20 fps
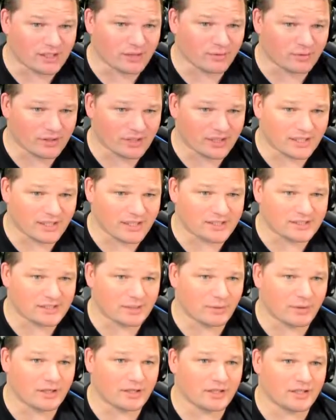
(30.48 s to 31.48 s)
easy
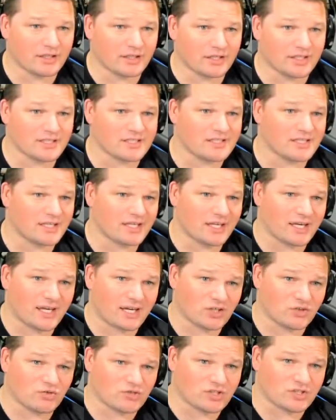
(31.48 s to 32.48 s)
one. You can see the
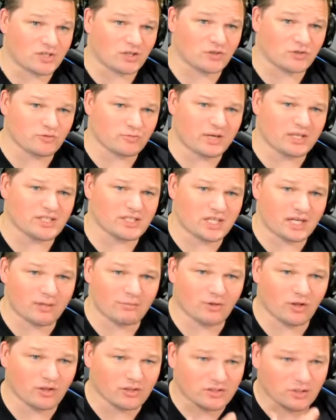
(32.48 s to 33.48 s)
extra shells, match
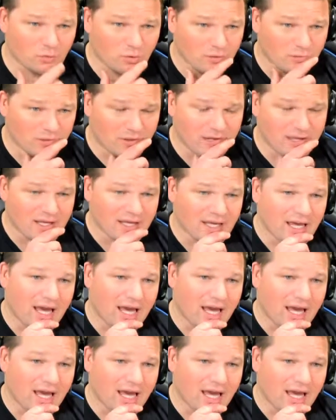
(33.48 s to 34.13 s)
game, locked equipment.